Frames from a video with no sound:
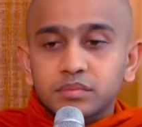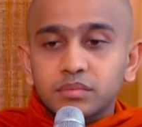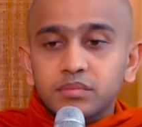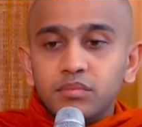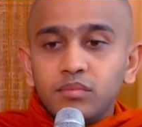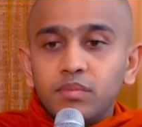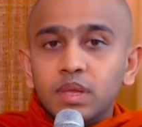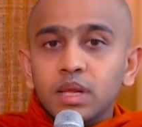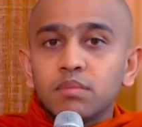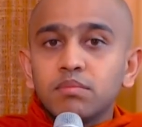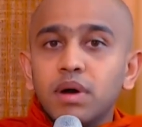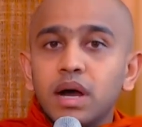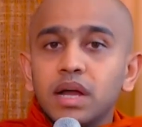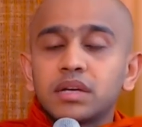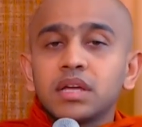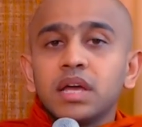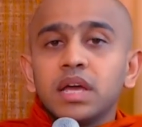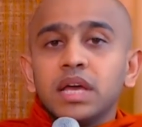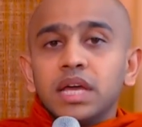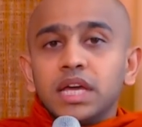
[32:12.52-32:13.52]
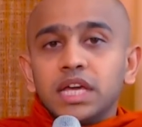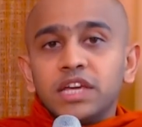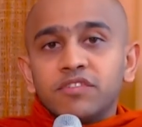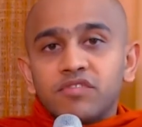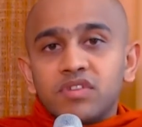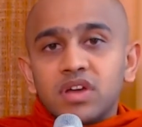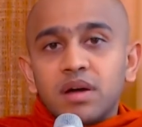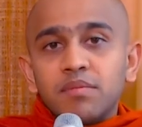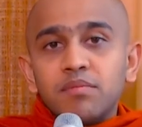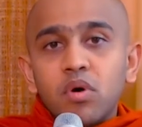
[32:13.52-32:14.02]
But if we
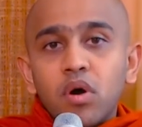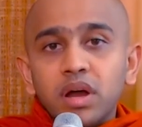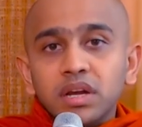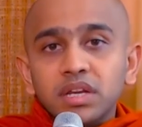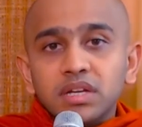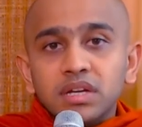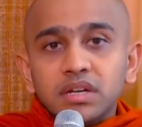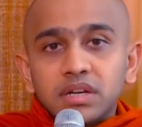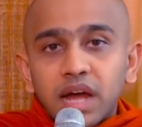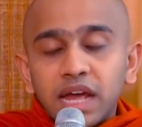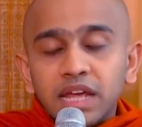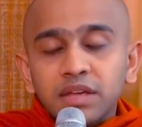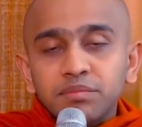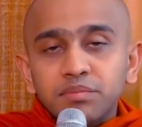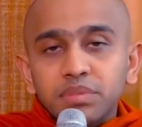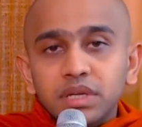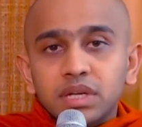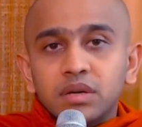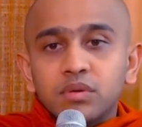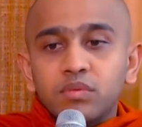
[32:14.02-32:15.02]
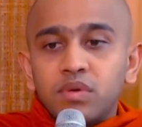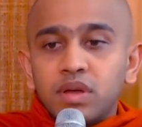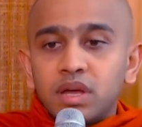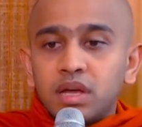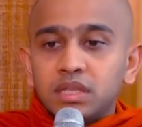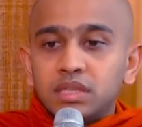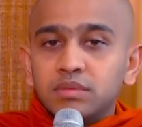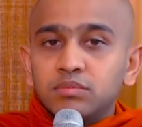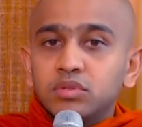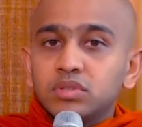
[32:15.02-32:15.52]
are born in a time period where
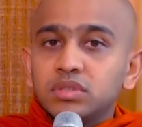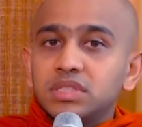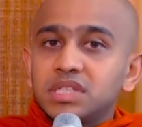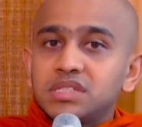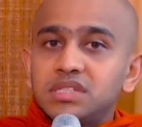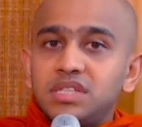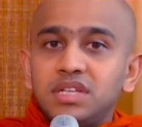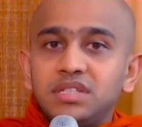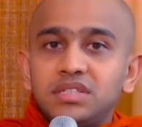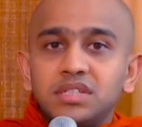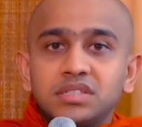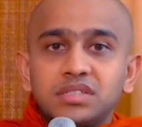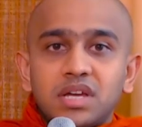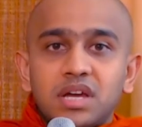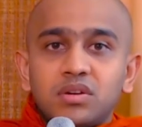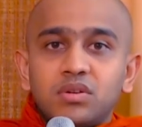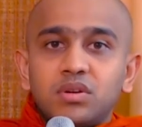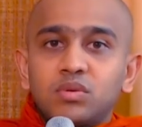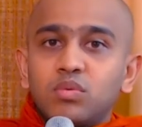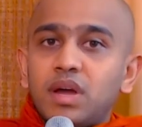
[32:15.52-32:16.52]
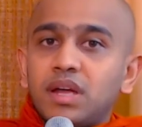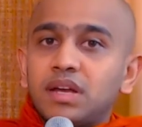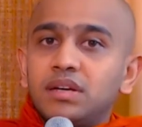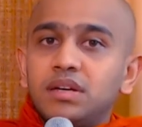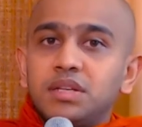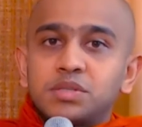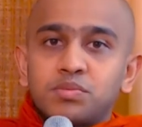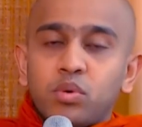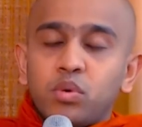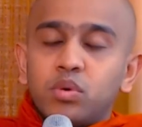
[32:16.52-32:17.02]
the Buddha's teachings are not widely
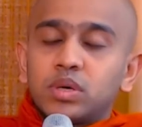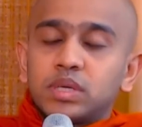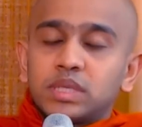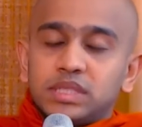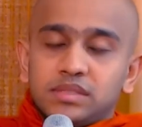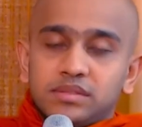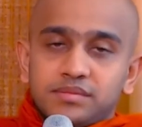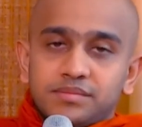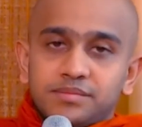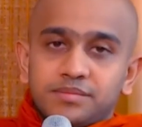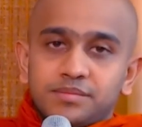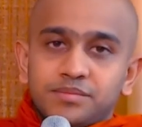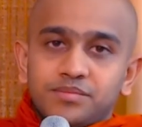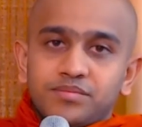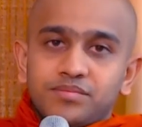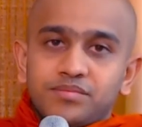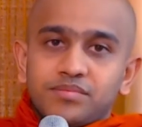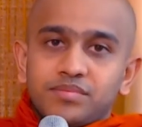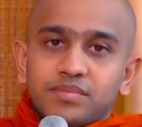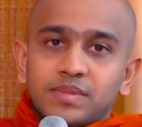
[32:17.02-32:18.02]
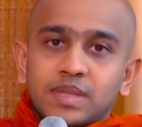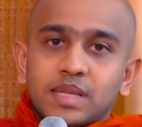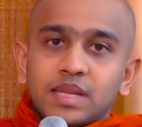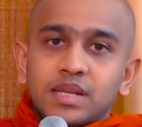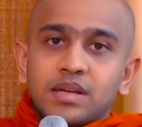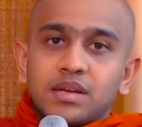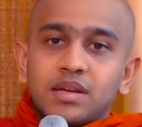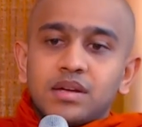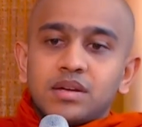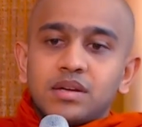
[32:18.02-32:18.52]
spoken,
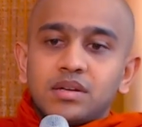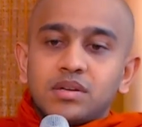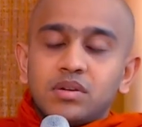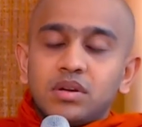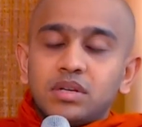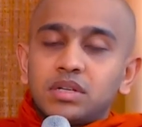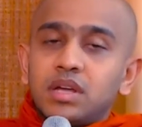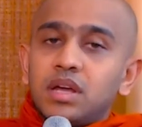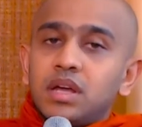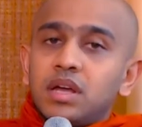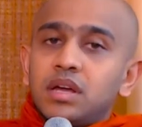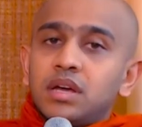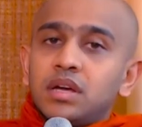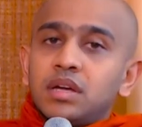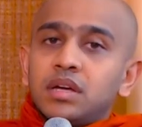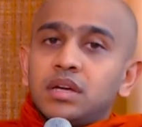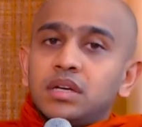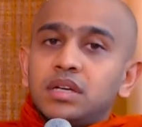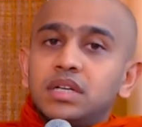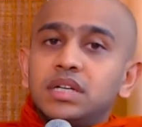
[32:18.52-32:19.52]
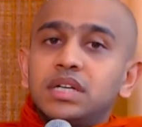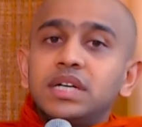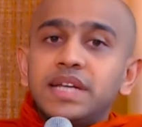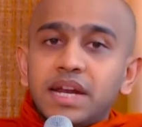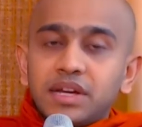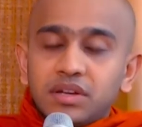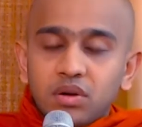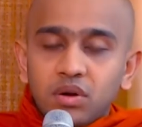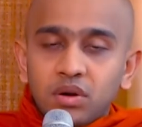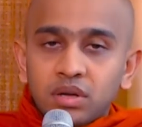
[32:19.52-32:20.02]
not heard at
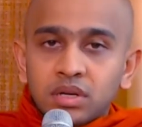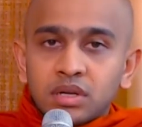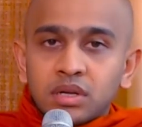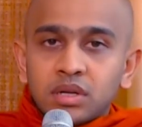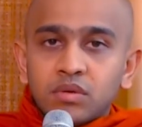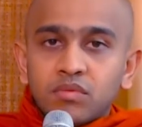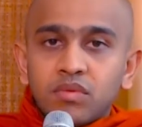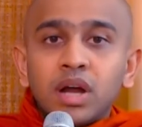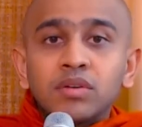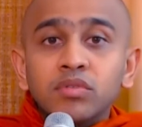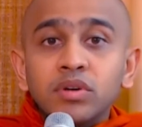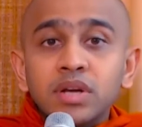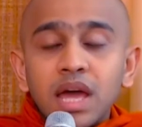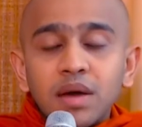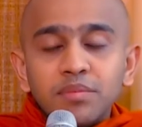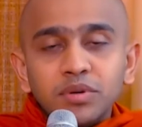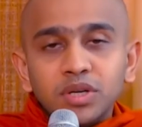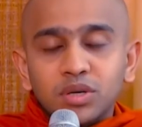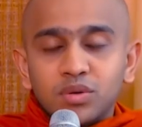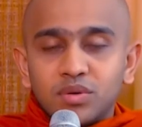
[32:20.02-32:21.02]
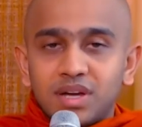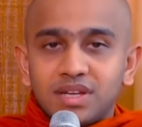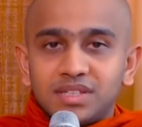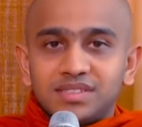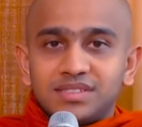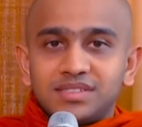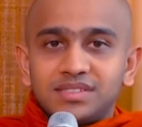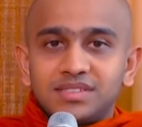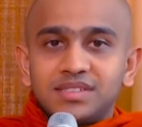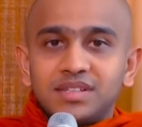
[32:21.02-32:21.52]
all, what would happen to
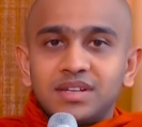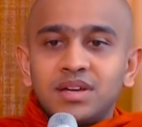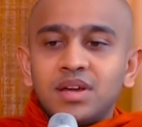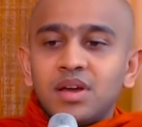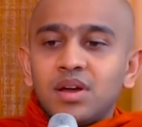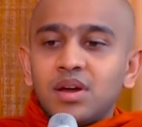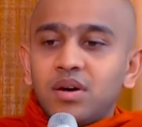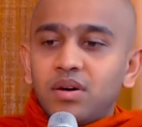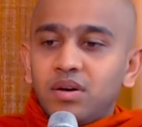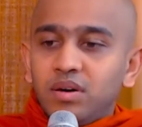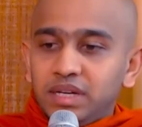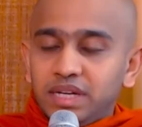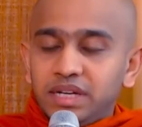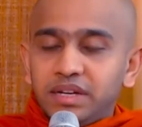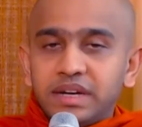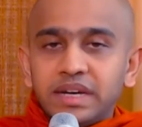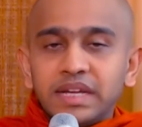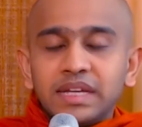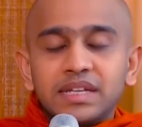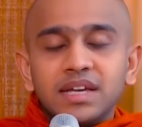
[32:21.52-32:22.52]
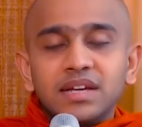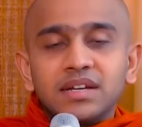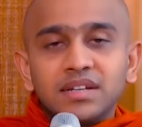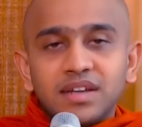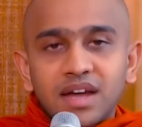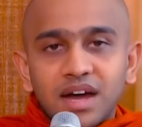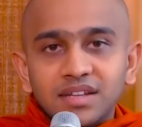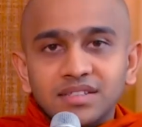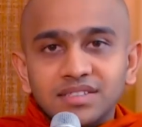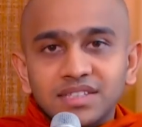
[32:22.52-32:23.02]
us? Only drinking,
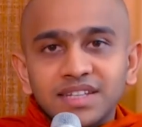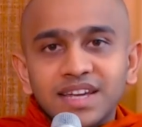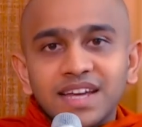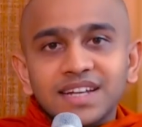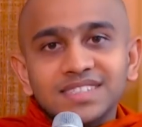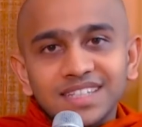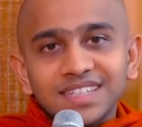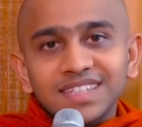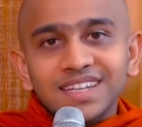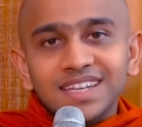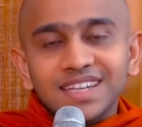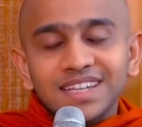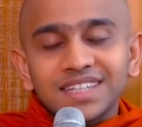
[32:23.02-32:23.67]
dancing and singing.